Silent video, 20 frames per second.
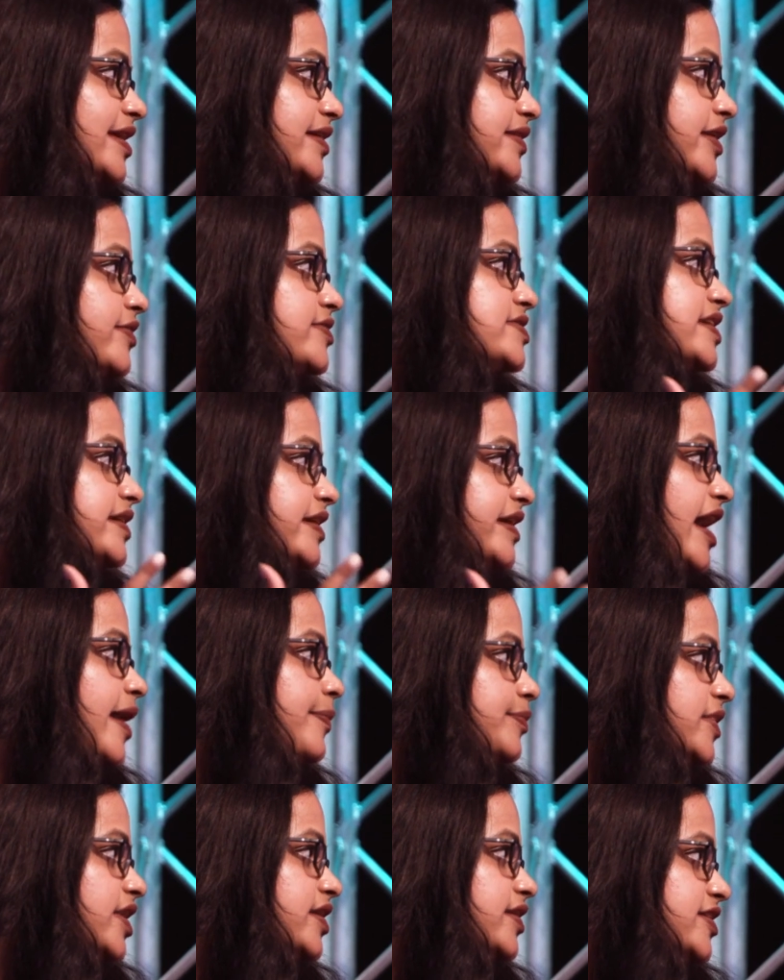Like there's a
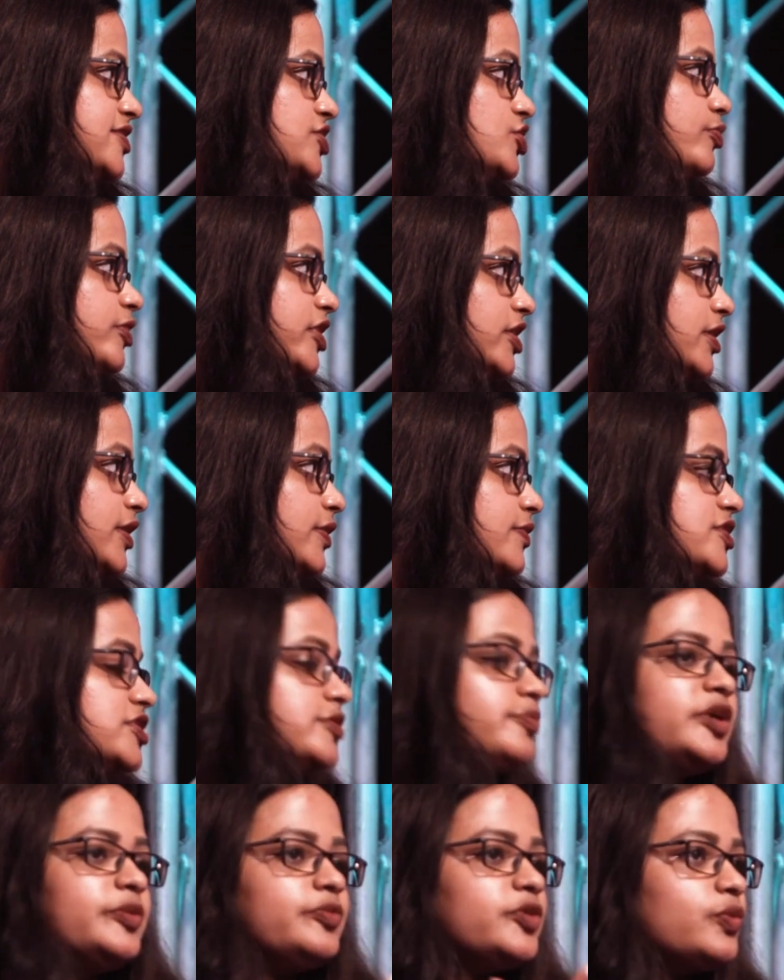gap that needs to be
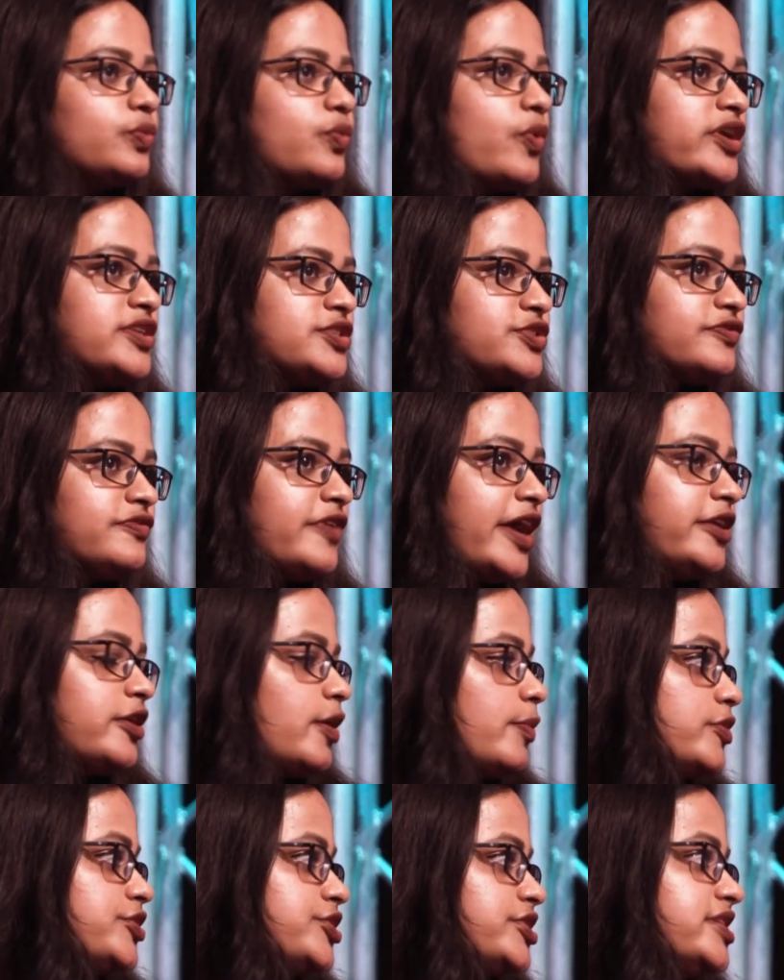closed. People want to find
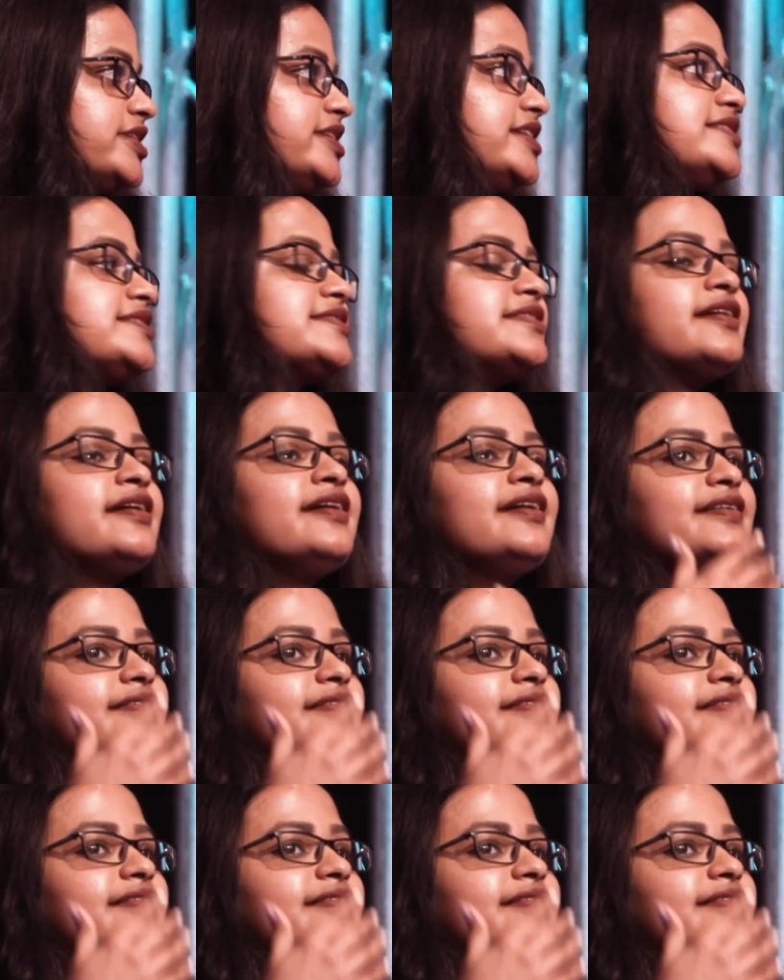opportunities.